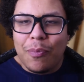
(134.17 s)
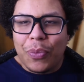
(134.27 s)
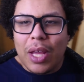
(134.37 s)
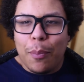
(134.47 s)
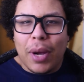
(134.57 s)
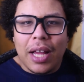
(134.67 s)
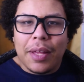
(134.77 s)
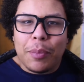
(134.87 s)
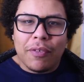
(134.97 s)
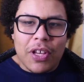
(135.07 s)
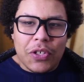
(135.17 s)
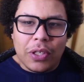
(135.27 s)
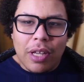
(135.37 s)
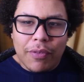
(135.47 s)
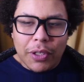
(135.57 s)
by Professor
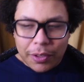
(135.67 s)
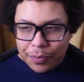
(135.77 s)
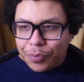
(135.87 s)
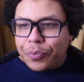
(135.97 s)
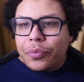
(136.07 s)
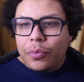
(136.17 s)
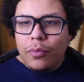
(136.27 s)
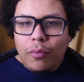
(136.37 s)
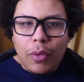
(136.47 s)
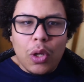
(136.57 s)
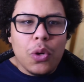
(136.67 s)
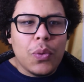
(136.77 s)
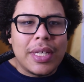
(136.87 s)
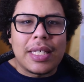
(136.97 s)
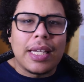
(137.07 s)
Lovell, who is
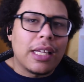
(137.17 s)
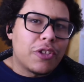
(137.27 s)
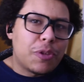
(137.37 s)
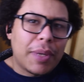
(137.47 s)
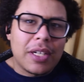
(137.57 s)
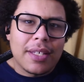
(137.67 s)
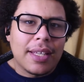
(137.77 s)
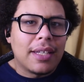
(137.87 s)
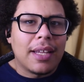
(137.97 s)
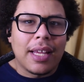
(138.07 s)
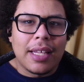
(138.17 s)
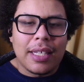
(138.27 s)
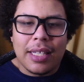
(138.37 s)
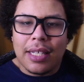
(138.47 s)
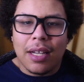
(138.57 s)
an English person, and
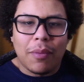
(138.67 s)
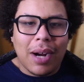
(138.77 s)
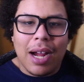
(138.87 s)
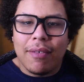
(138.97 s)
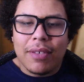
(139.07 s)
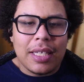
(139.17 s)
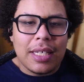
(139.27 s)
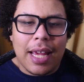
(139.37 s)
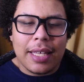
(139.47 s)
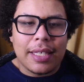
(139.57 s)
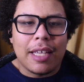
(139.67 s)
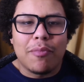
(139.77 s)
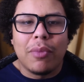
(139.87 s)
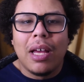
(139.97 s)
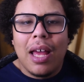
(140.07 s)
he arrives, he takes him,
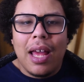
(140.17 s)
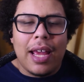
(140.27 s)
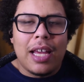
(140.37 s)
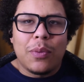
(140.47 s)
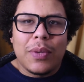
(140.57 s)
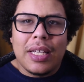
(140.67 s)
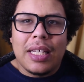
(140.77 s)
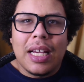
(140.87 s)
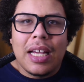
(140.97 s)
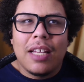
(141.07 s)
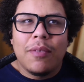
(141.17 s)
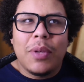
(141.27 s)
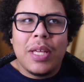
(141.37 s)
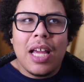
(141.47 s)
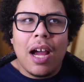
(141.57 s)
and we
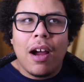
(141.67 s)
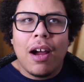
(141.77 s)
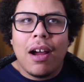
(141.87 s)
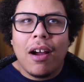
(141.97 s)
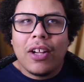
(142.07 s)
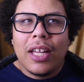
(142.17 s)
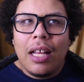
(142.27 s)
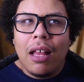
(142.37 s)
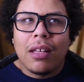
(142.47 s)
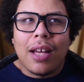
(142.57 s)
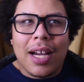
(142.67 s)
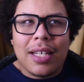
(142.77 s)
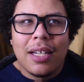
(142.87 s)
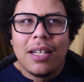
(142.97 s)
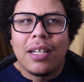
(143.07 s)
are getting a lot
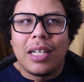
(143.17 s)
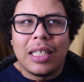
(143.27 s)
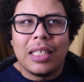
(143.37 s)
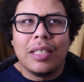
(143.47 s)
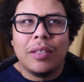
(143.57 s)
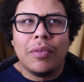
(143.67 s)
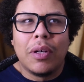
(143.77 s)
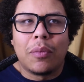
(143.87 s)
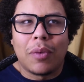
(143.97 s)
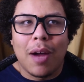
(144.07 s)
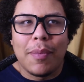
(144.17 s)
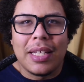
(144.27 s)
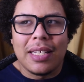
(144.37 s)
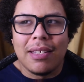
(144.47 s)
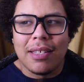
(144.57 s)
of
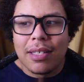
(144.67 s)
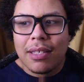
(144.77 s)
Robin's